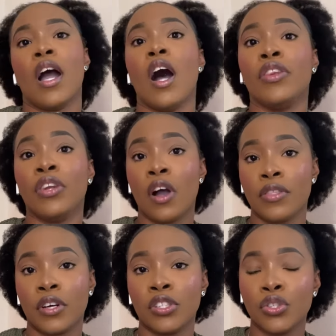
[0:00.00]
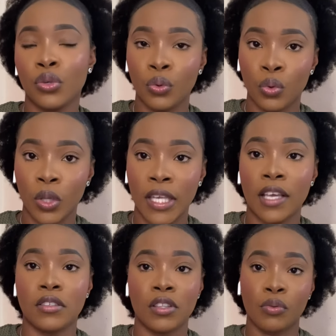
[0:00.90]
Another tool
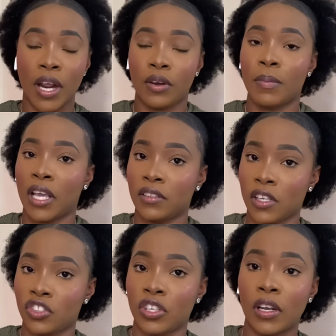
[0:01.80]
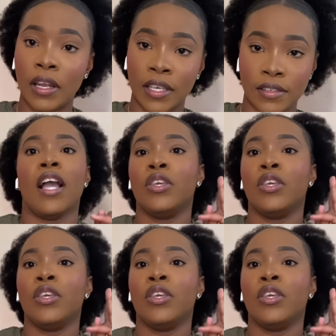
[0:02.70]
is the randomization list.